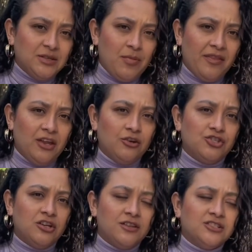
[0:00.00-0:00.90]
up on the
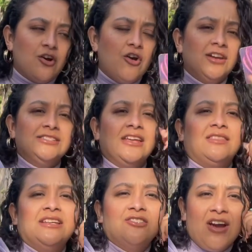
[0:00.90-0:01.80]
energy of this card is like
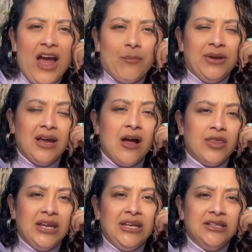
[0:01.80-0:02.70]
things are happening how
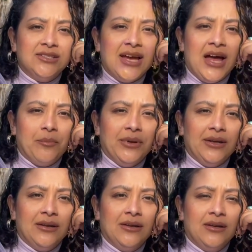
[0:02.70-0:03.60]
they need to happen.
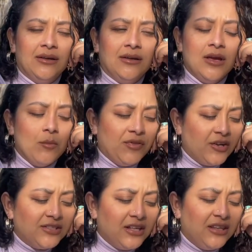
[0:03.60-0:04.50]
But
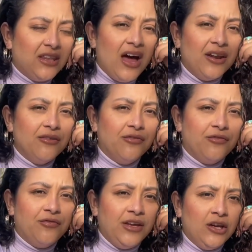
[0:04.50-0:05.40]
there's a lot of
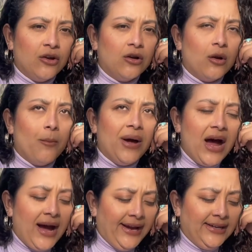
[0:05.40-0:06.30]
fear
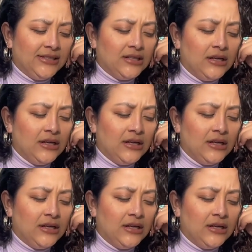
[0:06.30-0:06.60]
behind